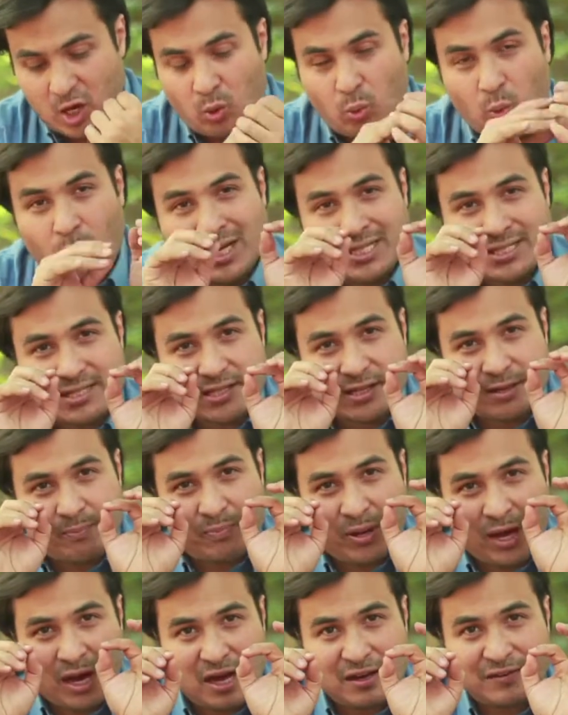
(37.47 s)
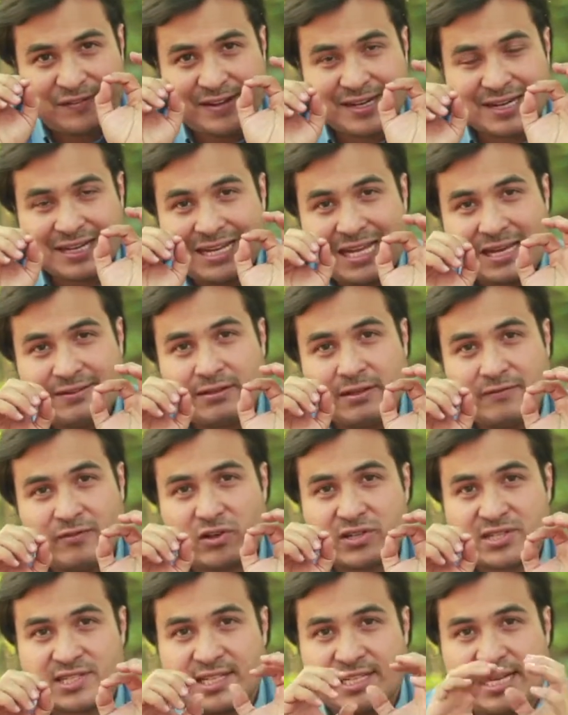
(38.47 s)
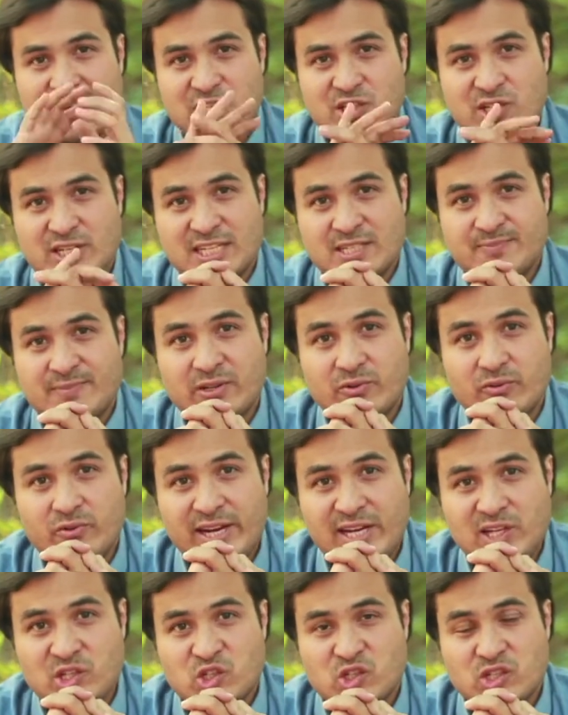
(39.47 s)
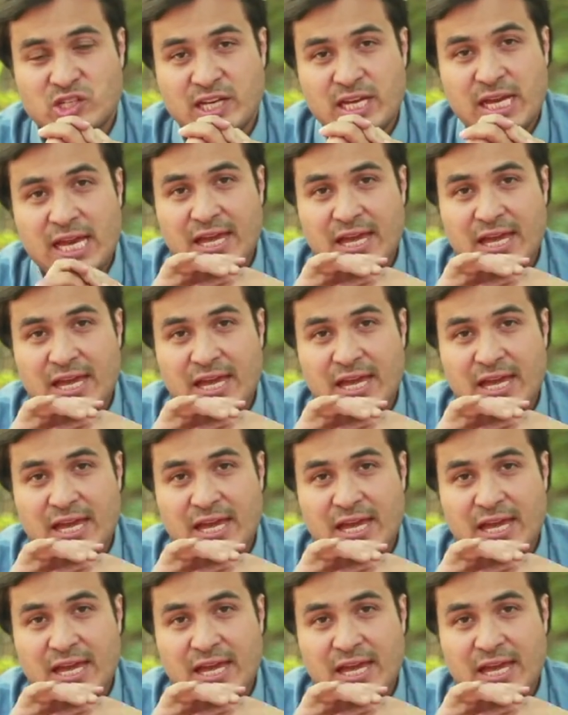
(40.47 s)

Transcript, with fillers: Once the perfect level of oxidation has been reached,